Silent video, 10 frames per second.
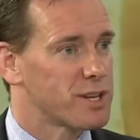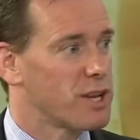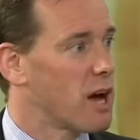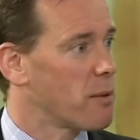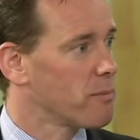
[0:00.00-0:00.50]

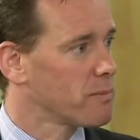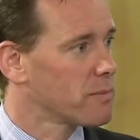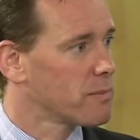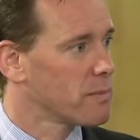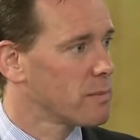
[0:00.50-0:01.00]
because
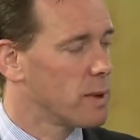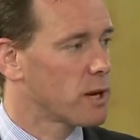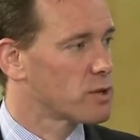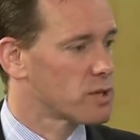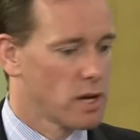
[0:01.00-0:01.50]
you can have the
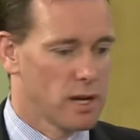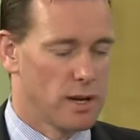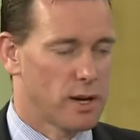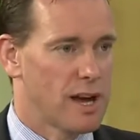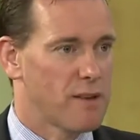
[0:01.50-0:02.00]

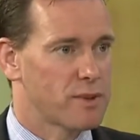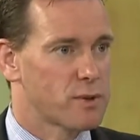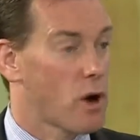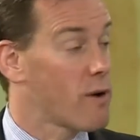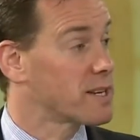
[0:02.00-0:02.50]
directive coming
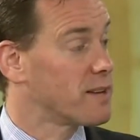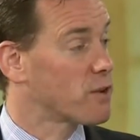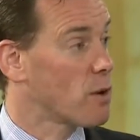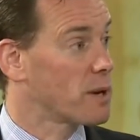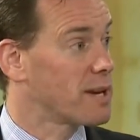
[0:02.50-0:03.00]
down, but when it's your
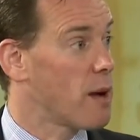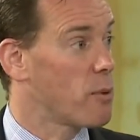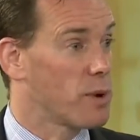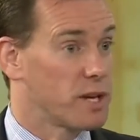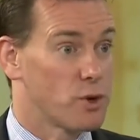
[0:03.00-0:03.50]

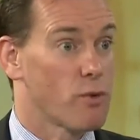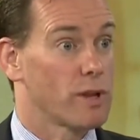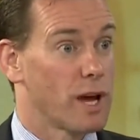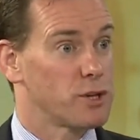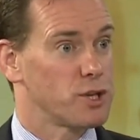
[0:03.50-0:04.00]
relationship with
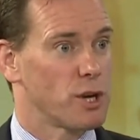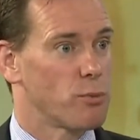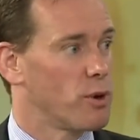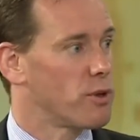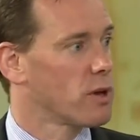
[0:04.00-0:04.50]

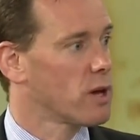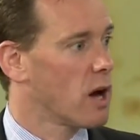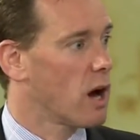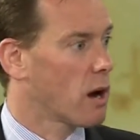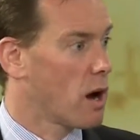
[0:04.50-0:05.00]
a client,